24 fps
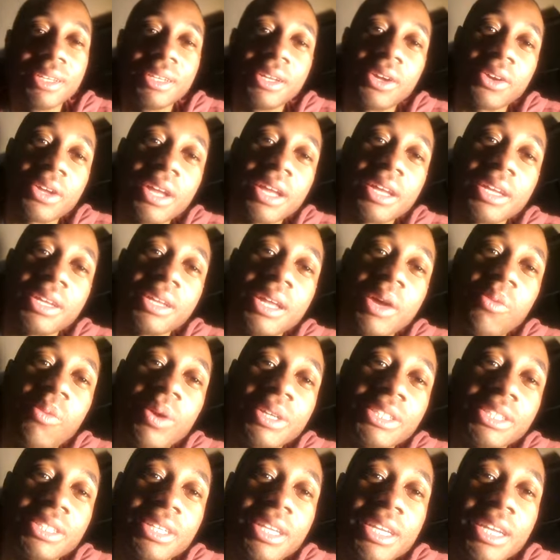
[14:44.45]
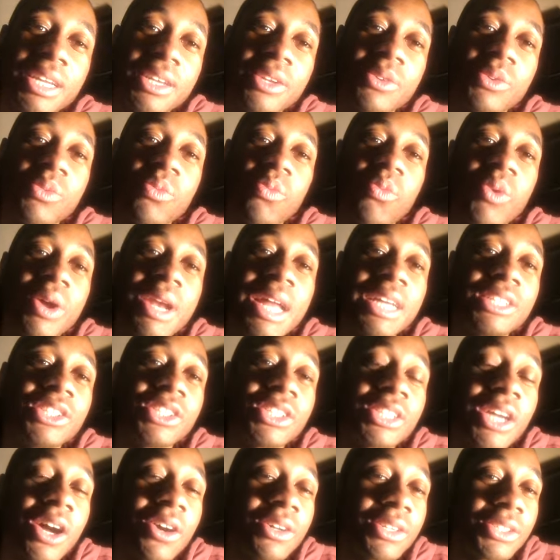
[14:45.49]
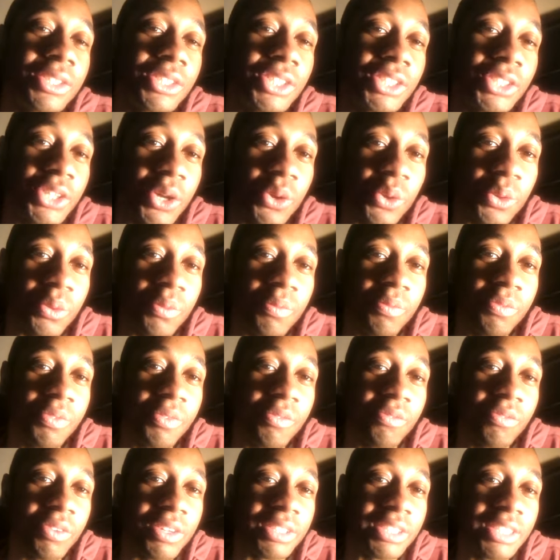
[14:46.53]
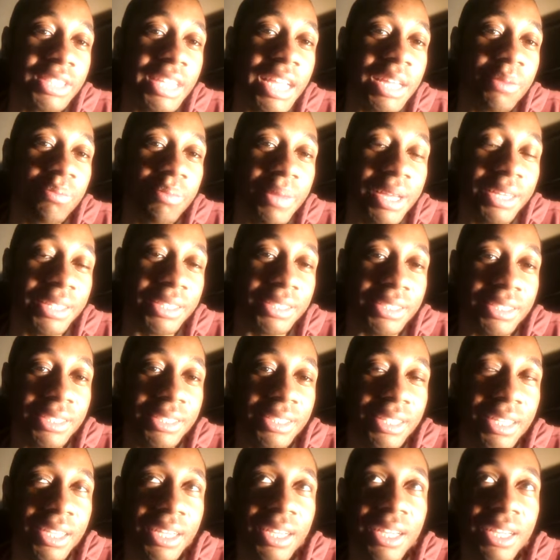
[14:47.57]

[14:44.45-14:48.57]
Okay, and once again, when I saw the show for ten minutes,